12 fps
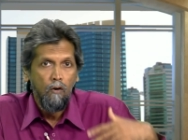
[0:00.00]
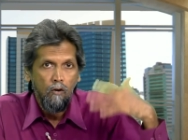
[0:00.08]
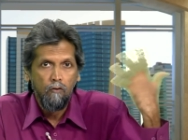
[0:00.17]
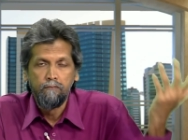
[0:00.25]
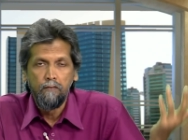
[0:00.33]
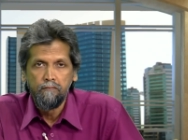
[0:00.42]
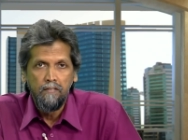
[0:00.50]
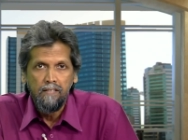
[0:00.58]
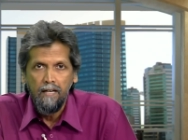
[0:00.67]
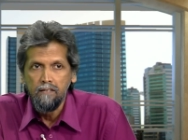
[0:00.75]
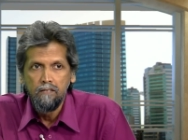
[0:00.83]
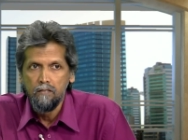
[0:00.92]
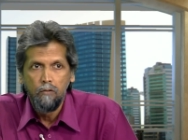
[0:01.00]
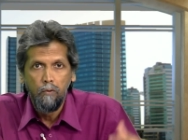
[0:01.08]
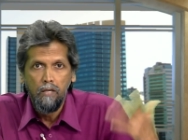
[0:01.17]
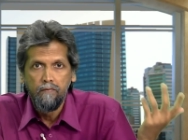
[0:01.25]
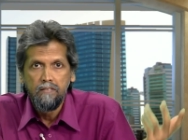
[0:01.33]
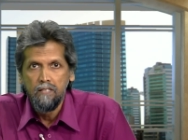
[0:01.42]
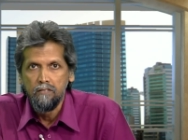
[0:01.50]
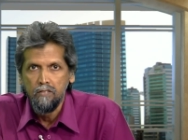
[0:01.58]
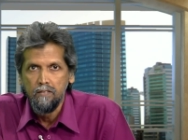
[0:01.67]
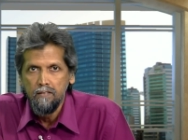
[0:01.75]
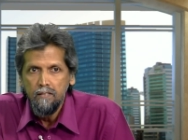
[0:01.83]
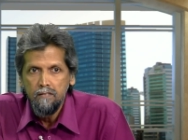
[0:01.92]
or 59th session, whatever
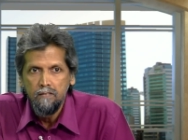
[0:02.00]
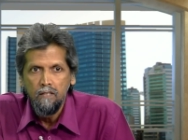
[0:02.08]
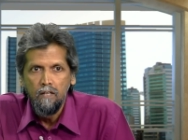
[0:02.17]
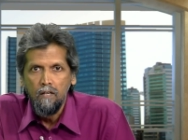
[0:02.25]
session it is.